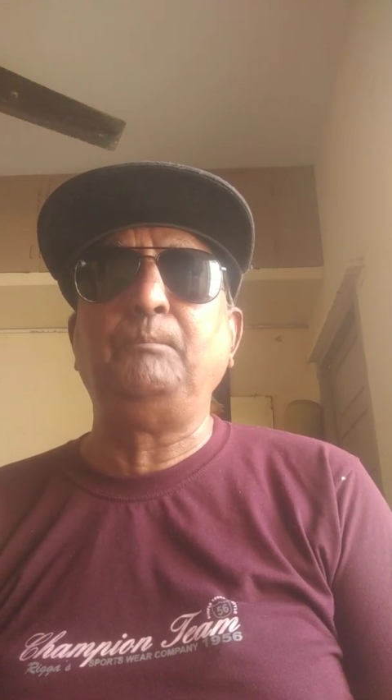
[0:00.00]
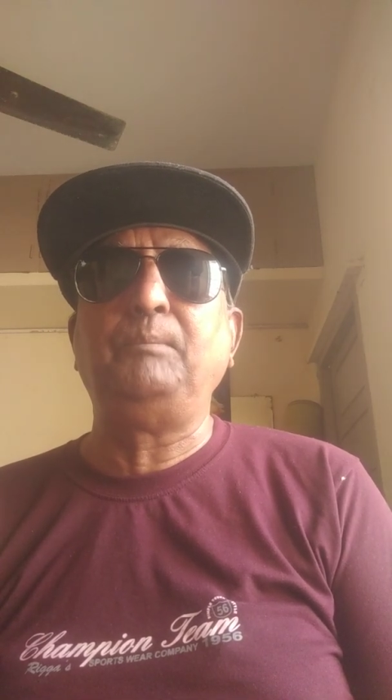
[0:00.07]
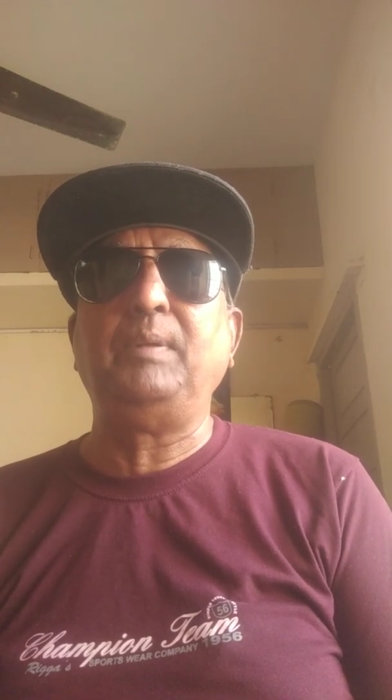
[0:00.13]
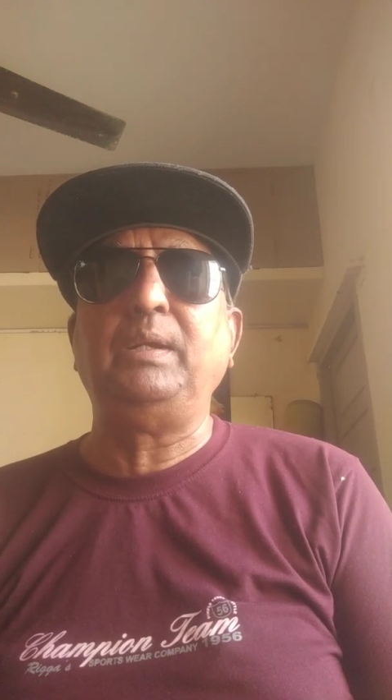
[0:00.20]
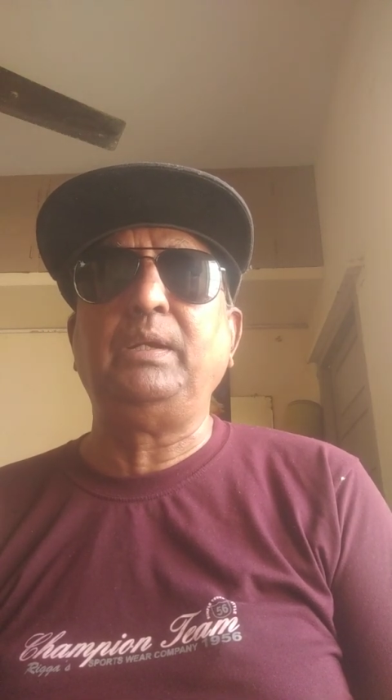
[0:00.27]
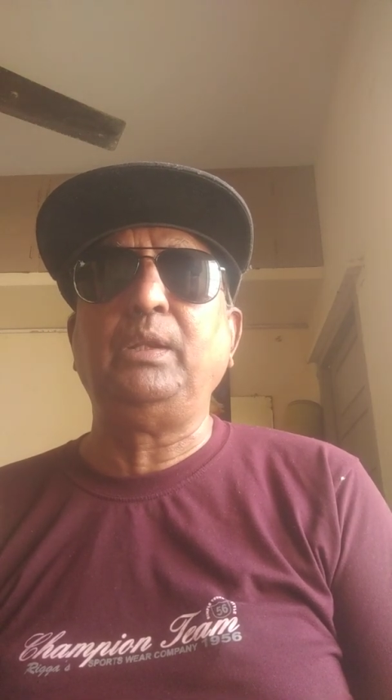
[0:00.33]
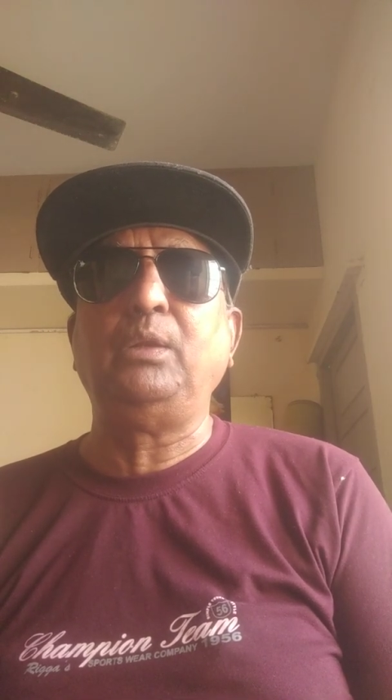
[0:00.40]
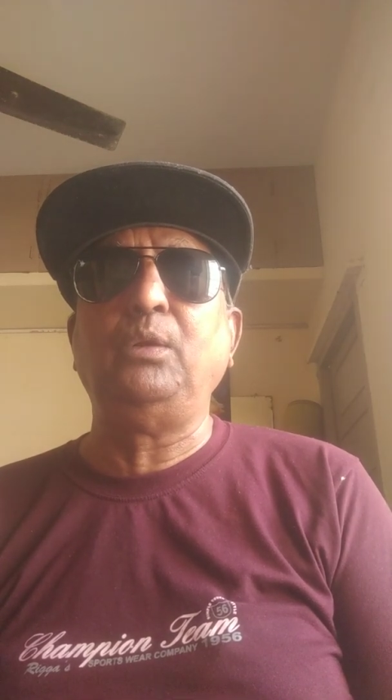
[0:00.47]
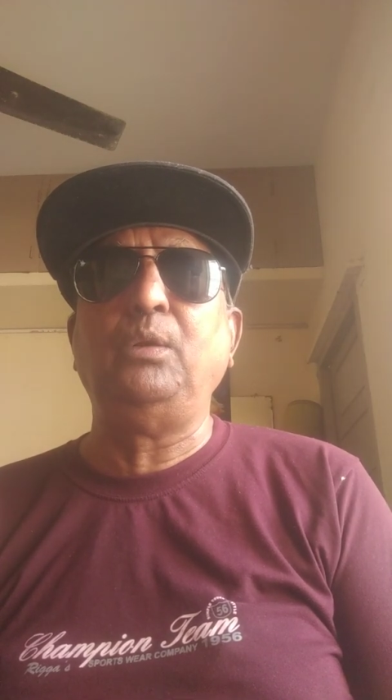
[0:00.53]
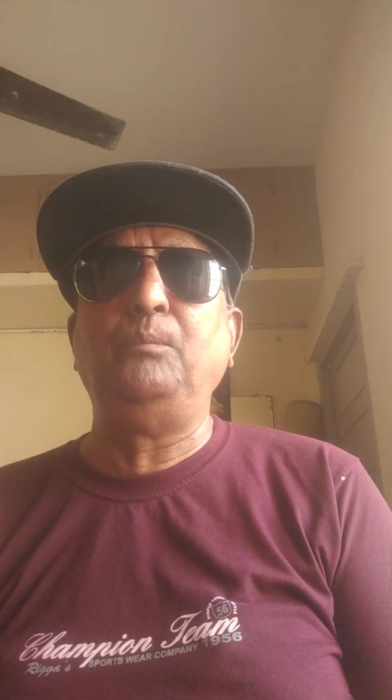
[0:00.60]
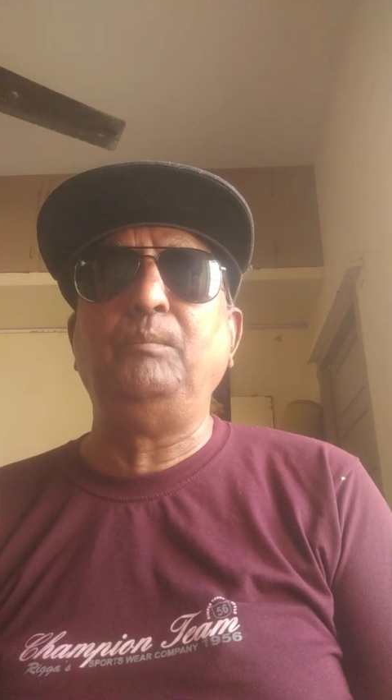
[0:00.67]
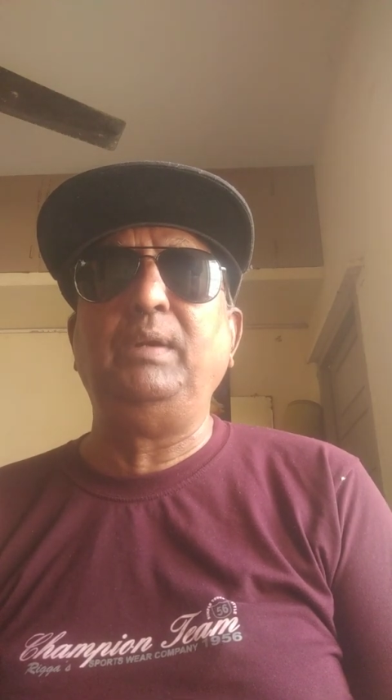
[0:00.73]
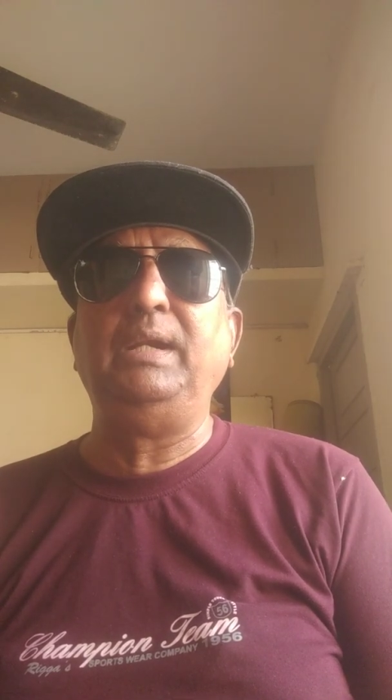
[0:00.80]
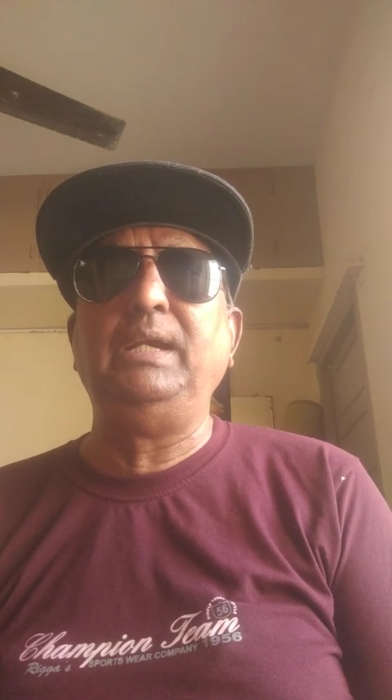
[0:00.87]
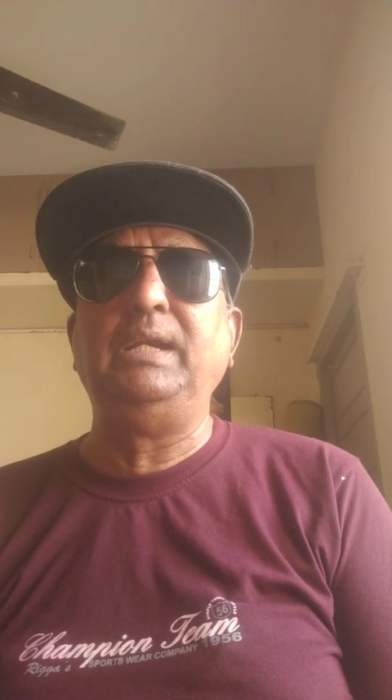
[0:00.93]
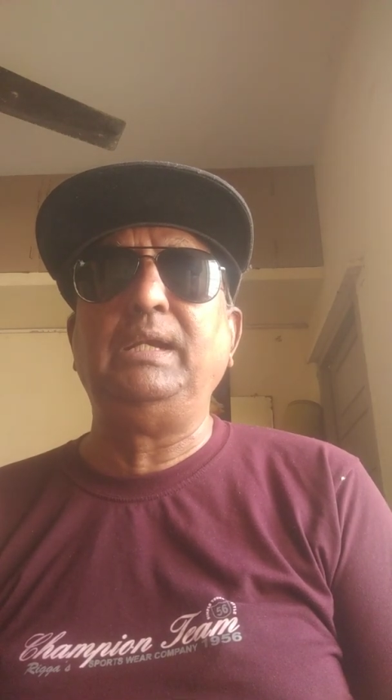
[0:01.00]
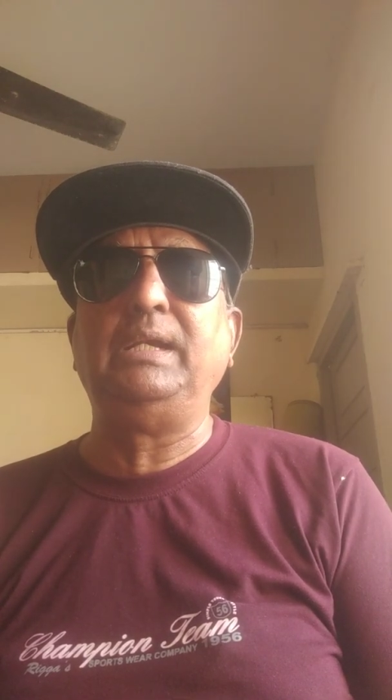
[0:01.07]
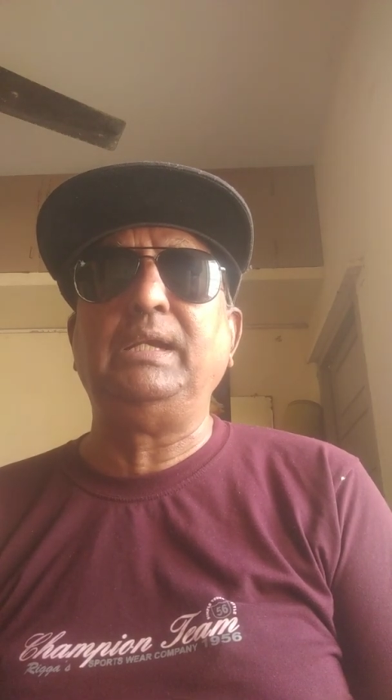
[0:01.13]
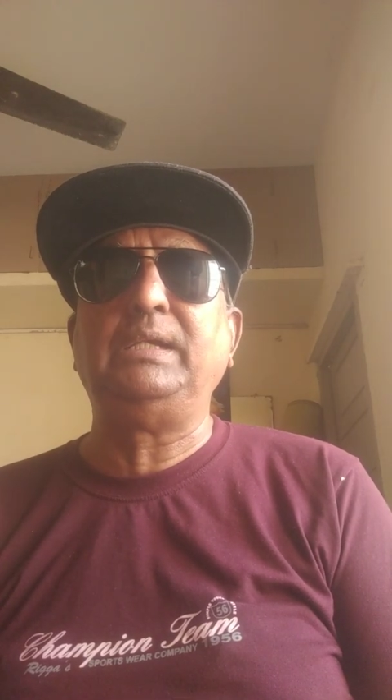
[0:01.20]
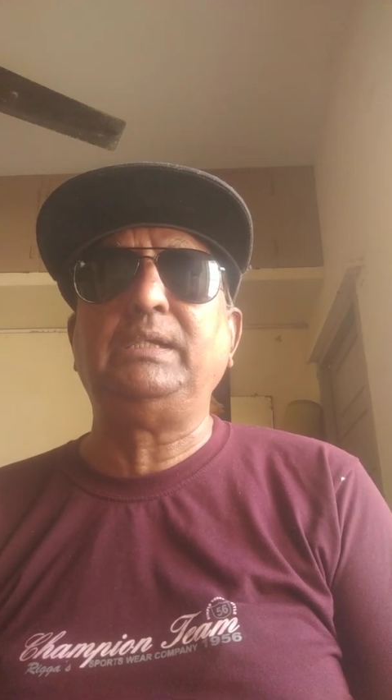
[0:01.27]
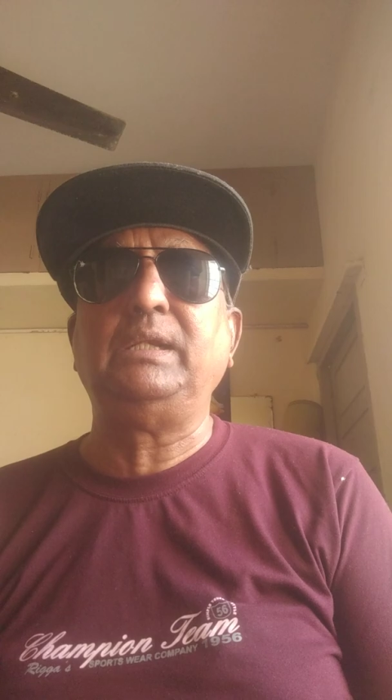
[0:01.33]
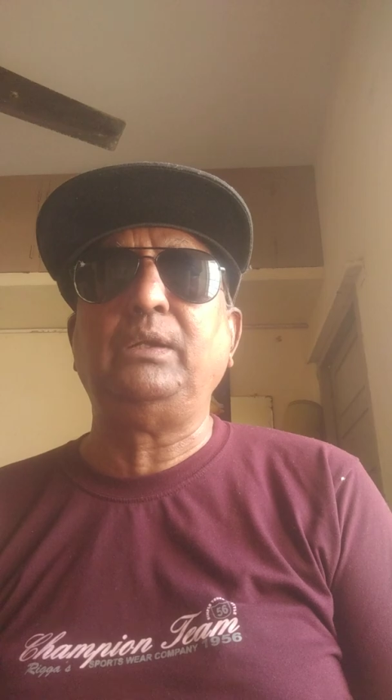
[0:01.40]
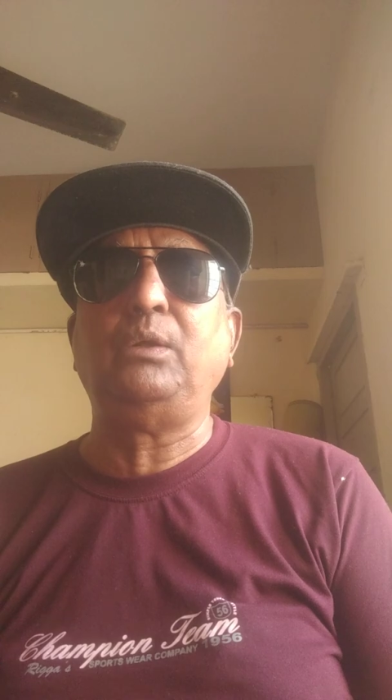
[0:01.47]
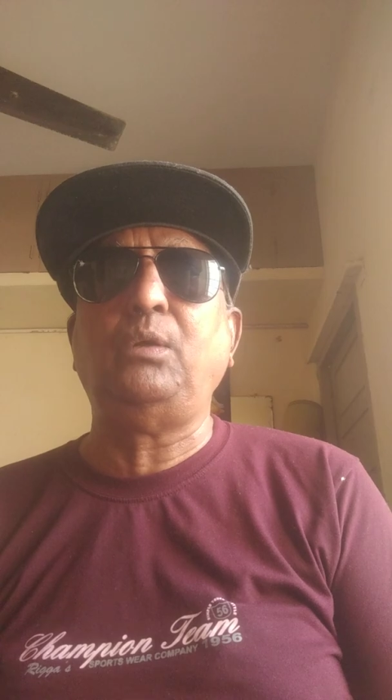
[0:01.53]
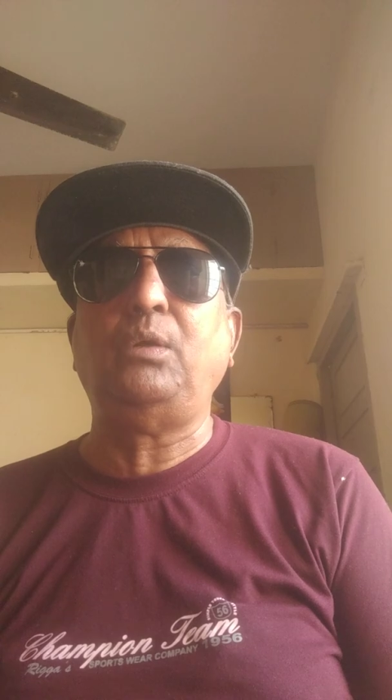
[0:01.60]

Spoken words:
particular meditation